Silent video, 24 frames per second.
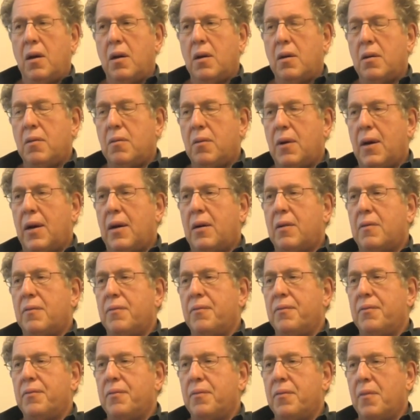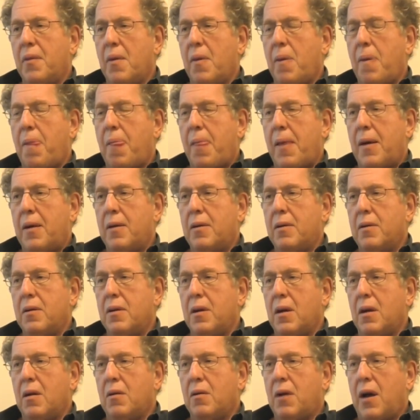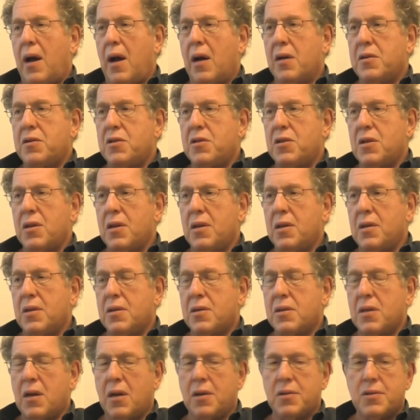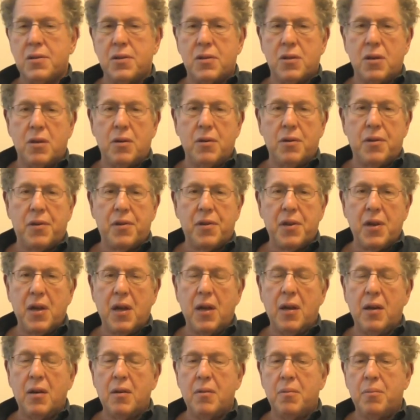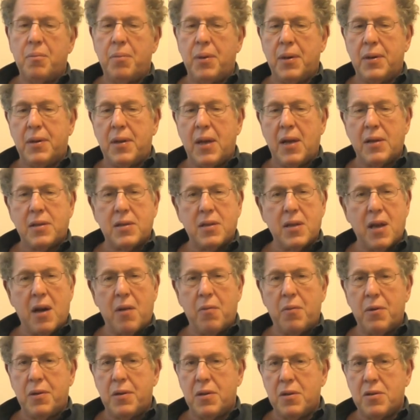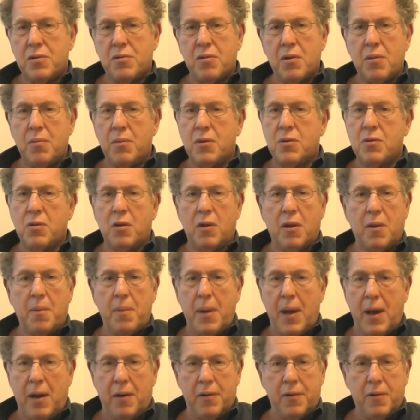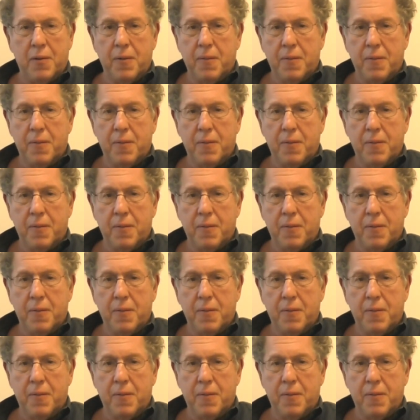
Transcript: Well, you know, oxygen in the cells is a good thing, but that's not what this treatment's all about.